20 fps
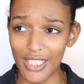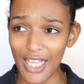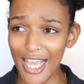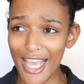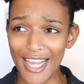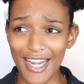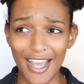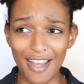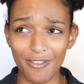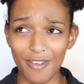
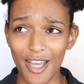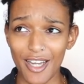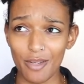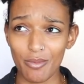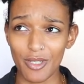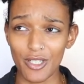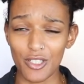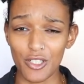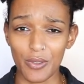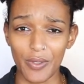And I've kind of
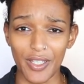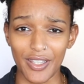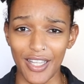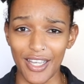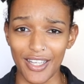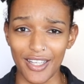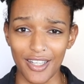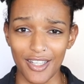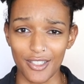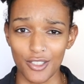been doing
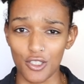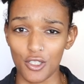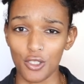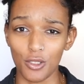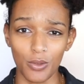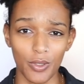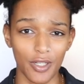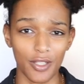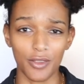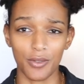like a two
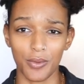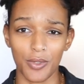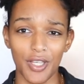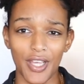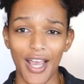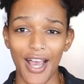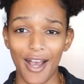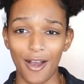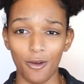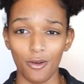or
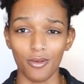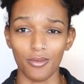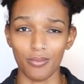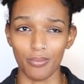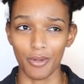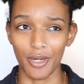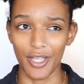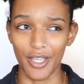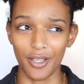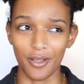three out,
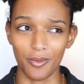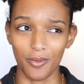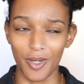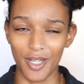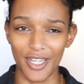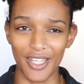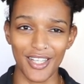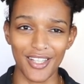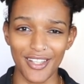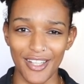bringing
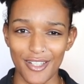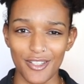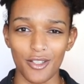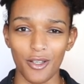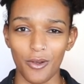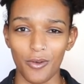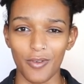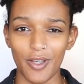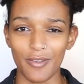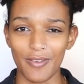one in. Like,
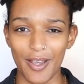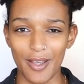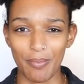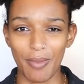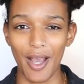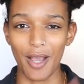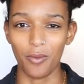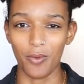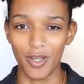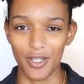so if I
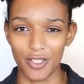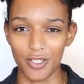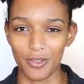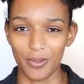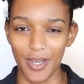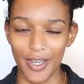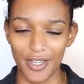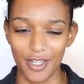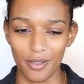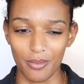buy one
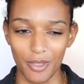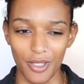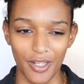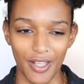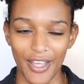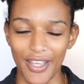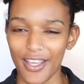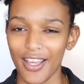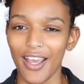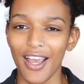new item, or
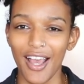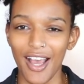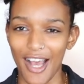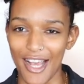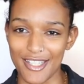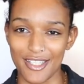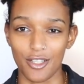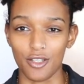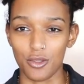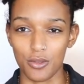like
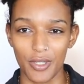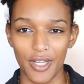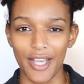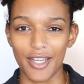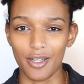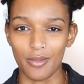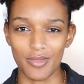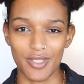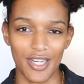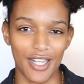I sell three
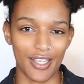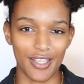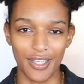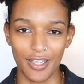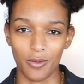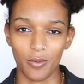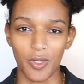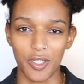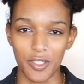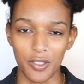items and I can
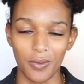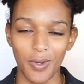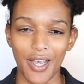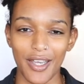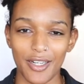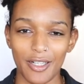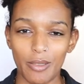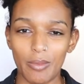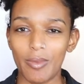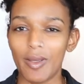get one new
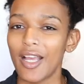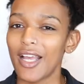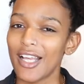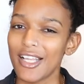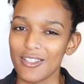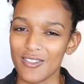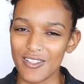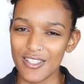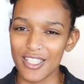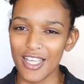item.
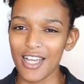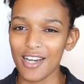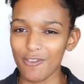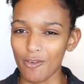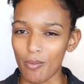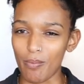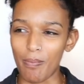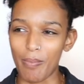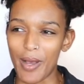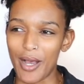So it's kind
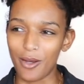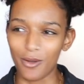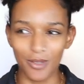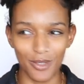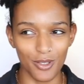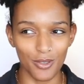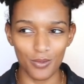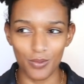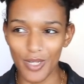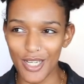of
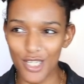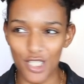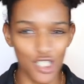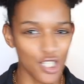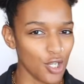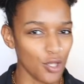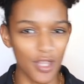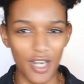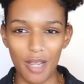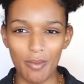about the
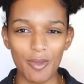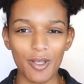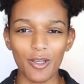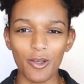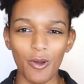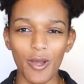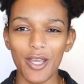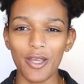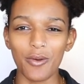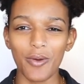ratio that I've been
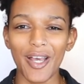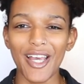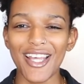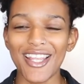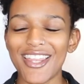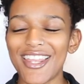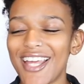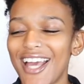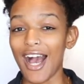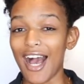going
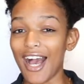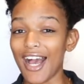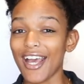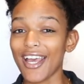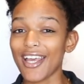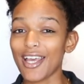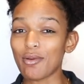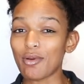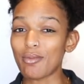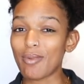with.
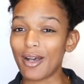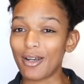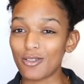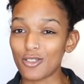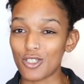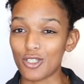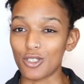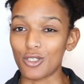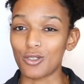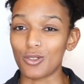I am
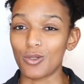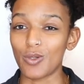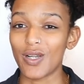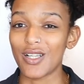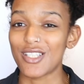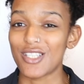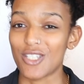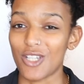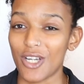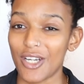about to
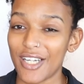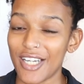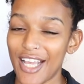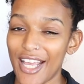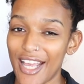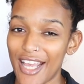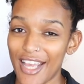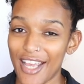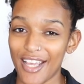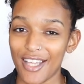start
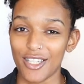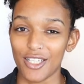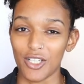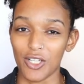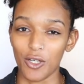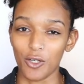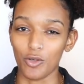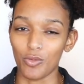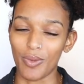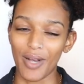a
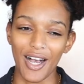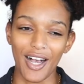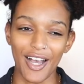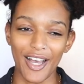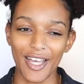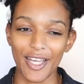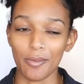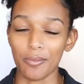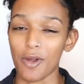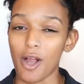no
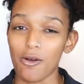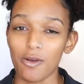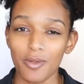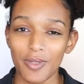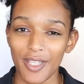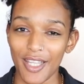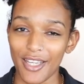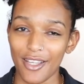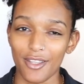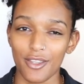buy,
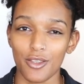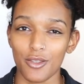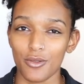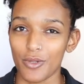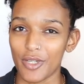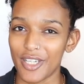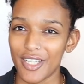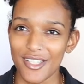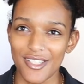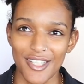probably like
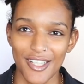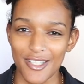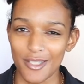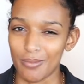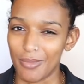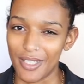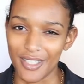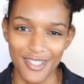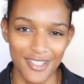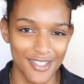3 to 6
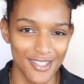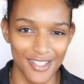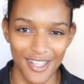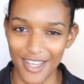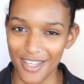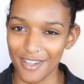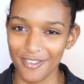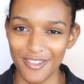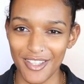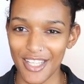months
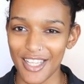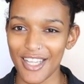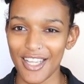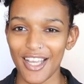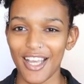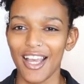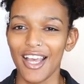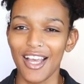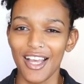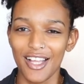kind of
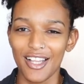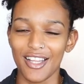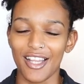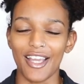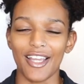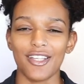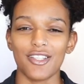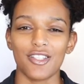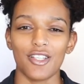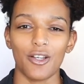thing.
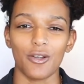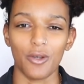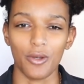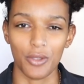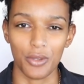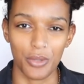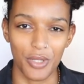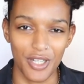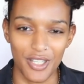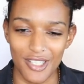Like, so go
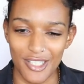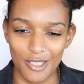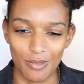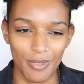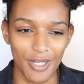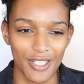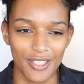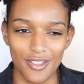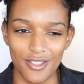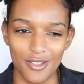3 to 6
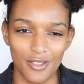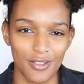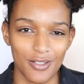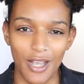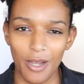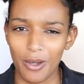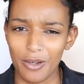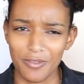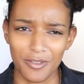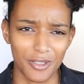months,
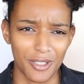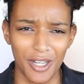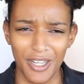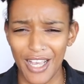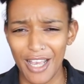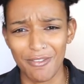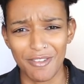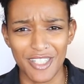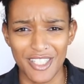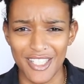however long,
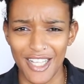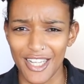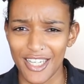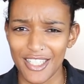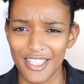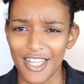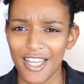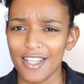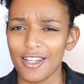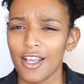I haven't
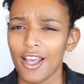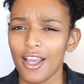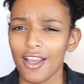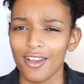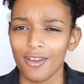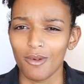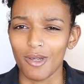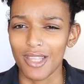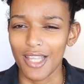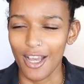decided yet,
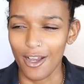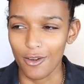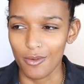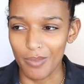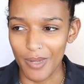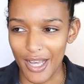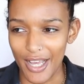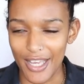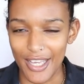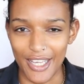without
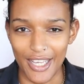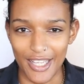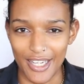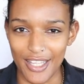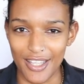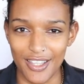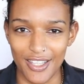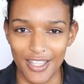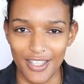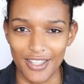buying
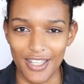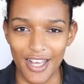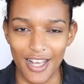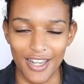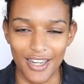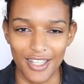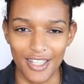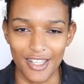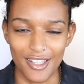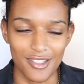anything
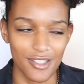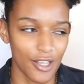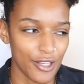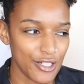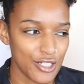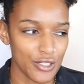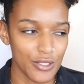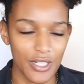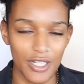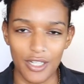that is
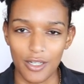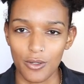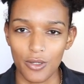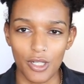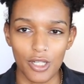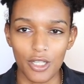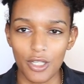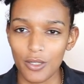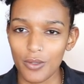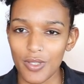luxury, no
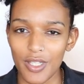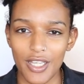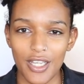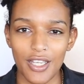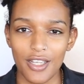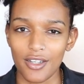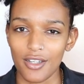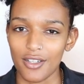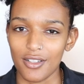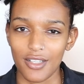
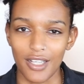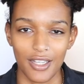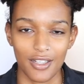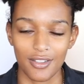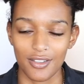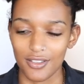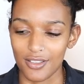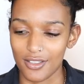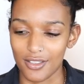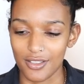clothing, like
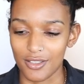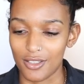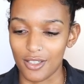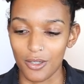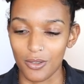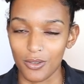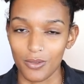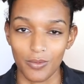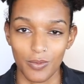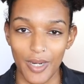
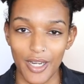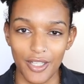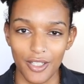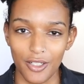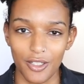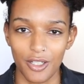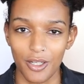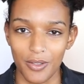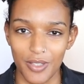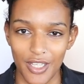no regular
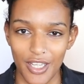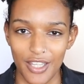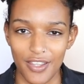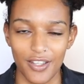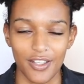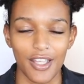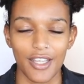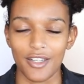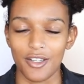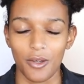clothing
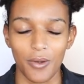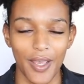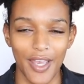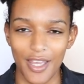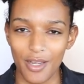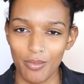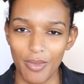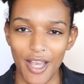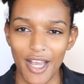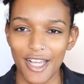either, like no
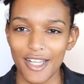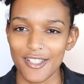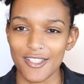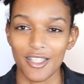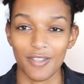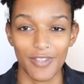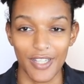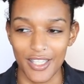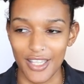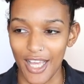handbags,
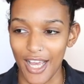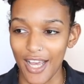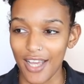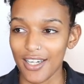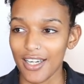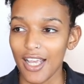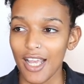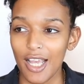stuff like that.